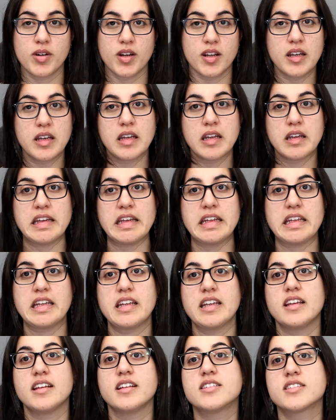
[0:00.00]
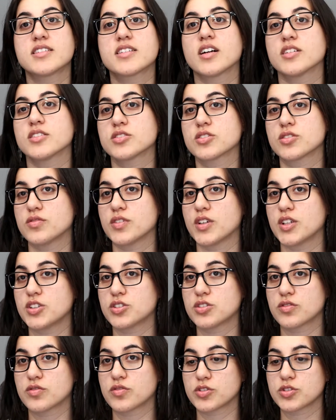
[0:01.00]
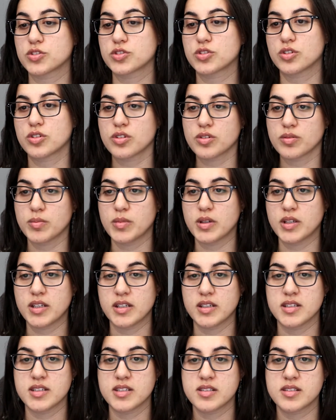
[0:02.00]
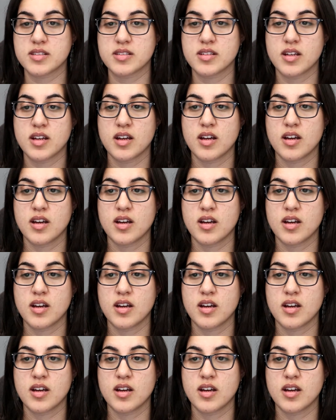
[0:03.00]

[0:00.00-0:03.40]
and it needs conservation for sure, because